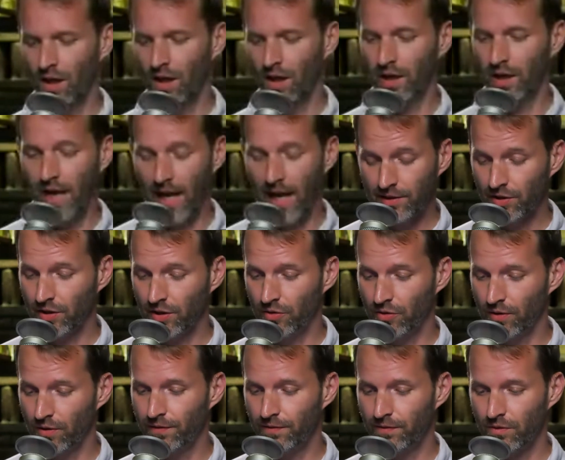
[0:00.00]
oh, actually,
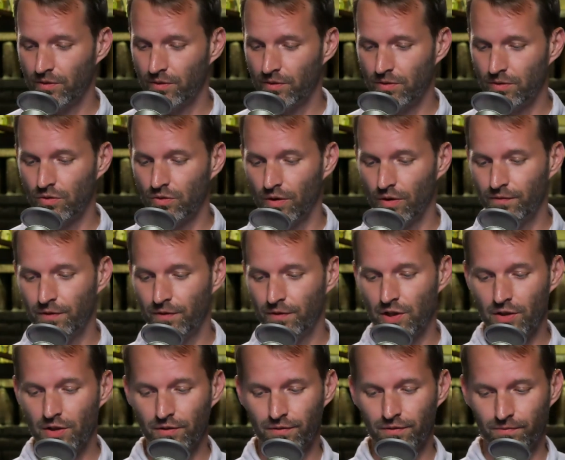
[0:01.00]
Griff, Griffin's
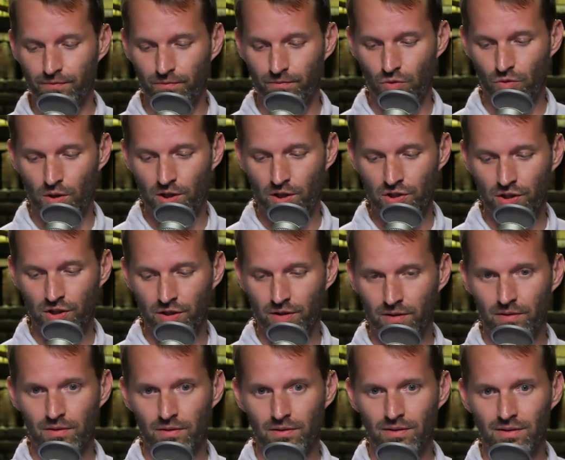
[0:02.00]
other question.
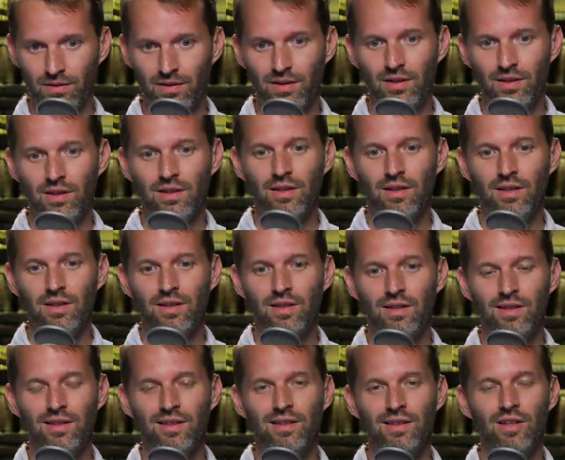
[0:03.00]

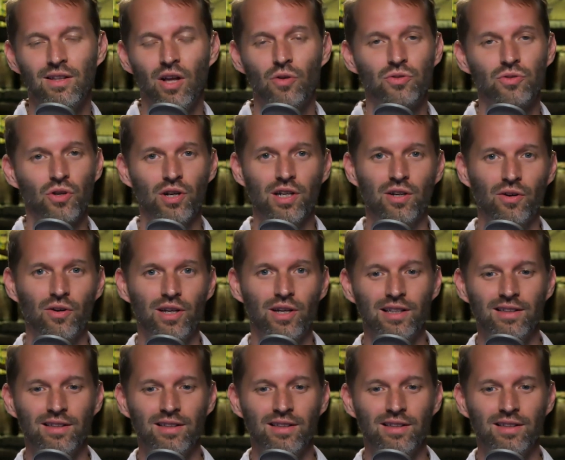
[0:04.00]
Oh, sorry. Go ahead.